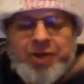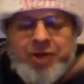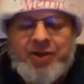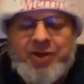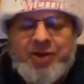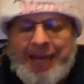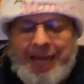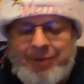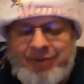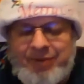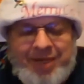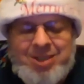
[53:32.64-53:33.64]
thing that happened on
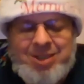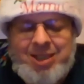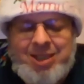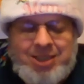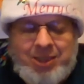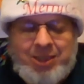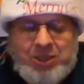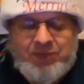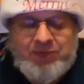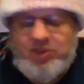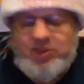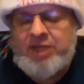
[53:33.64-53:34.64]
Valentine's Day is the
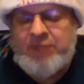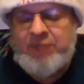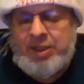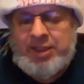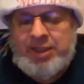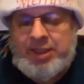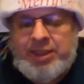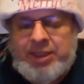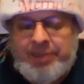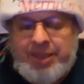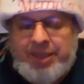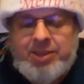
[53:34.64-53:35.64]
St. Valentine's Day
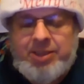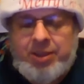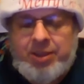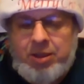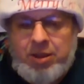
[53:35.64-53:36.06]
Massacre.